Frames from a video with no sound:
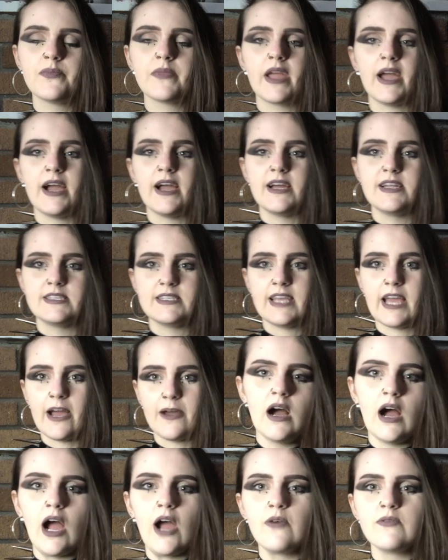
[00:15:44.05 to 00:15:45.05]
and yeah,
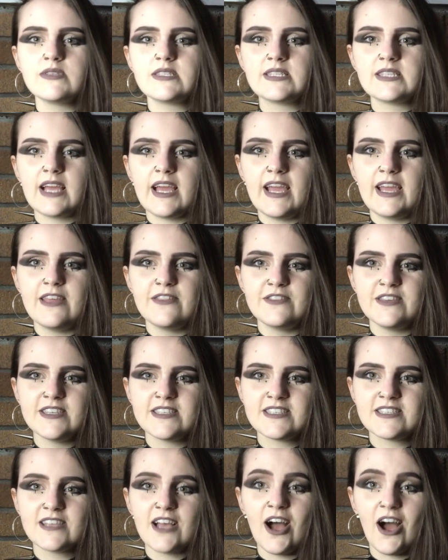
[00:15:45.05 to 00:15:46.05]
I would say
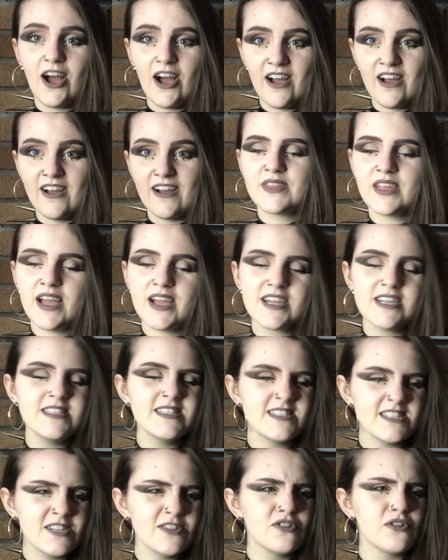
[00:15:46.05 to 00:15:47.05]
this hurt a
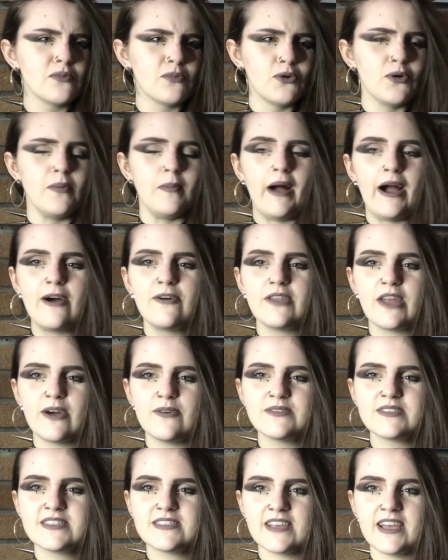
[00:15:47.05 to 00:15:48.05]
considerable amount. I
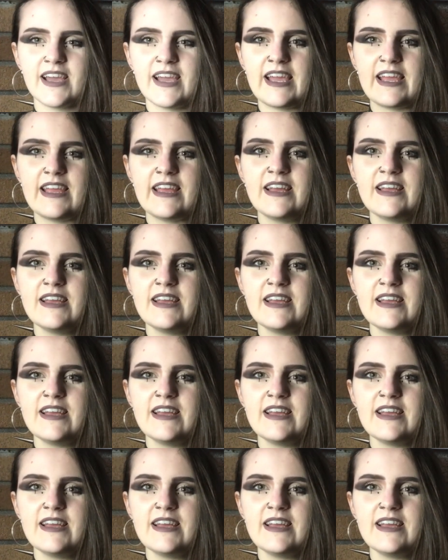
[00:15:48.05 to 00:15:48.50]
would say